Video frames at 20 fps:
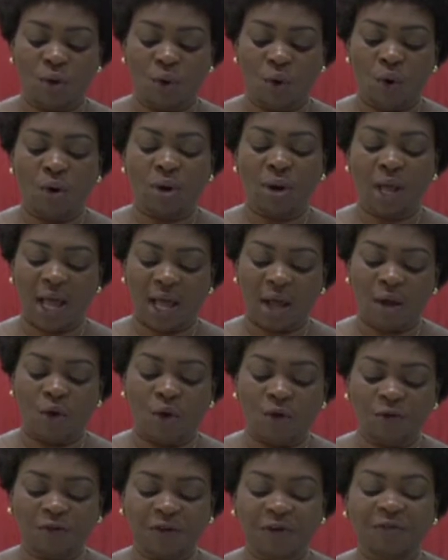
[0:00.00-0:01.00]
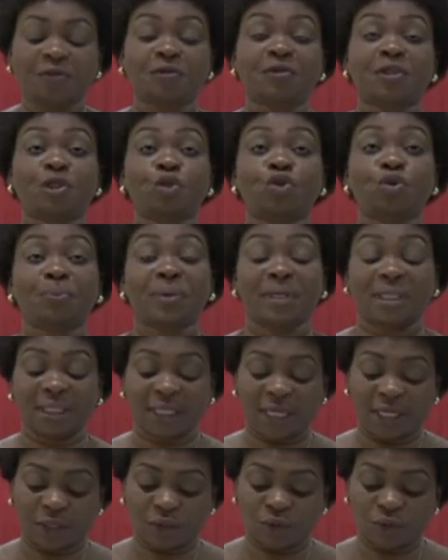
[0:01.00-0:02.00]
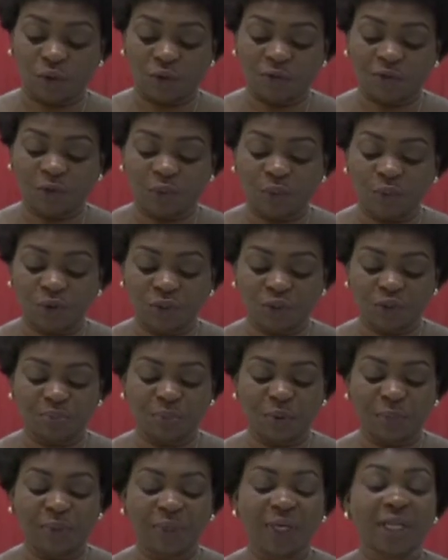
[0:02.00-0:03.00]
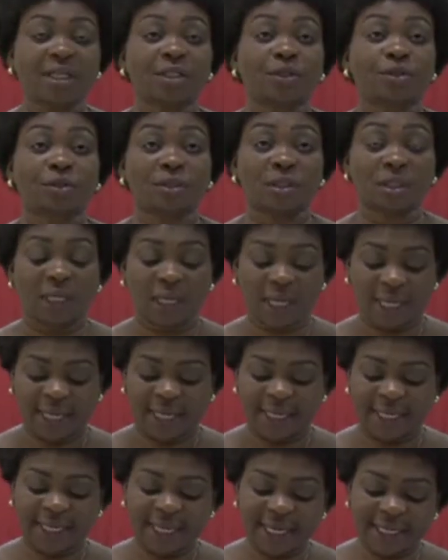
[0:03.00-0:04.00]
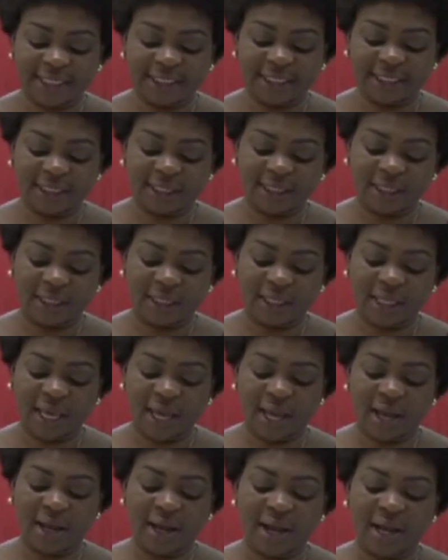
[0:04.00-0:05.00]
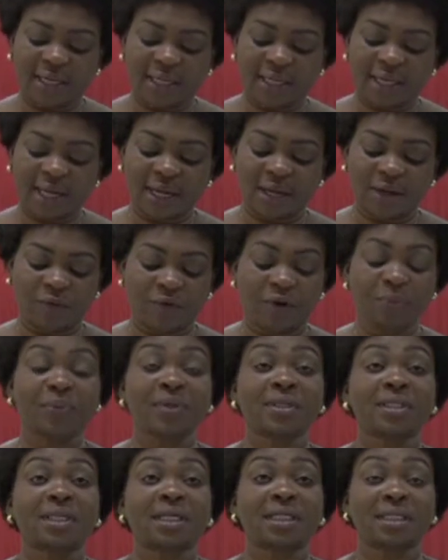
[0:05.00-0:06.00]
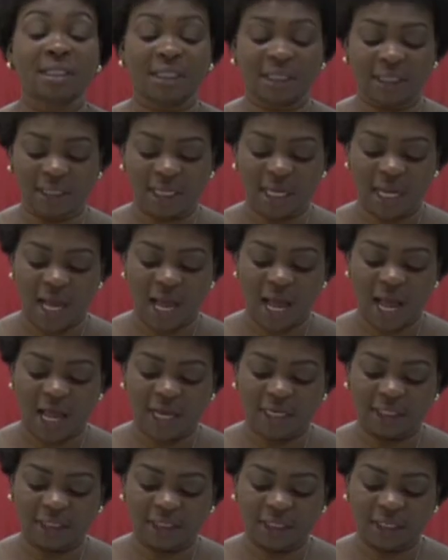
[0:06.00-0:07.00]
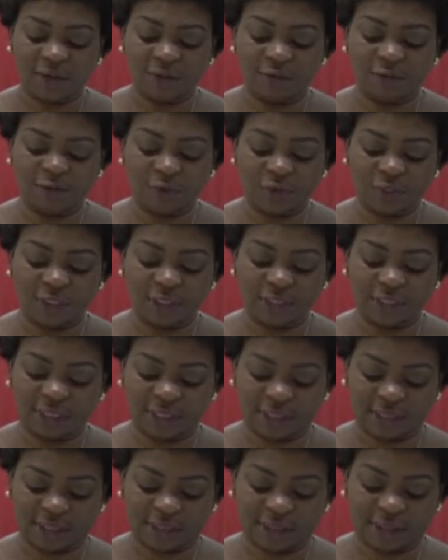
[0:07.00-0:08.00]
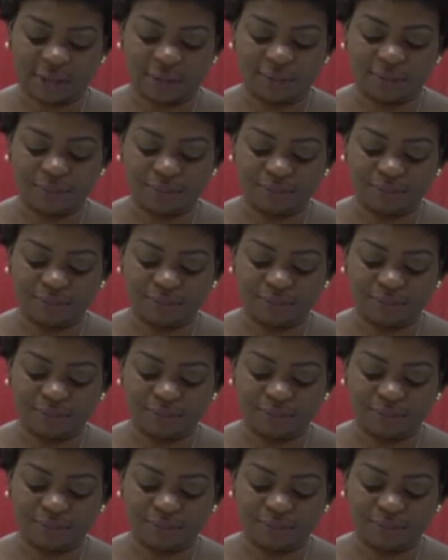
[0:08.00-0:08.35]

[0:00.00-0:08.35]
or are over 52% of the world's population, yet they are underrepresented and voiceless.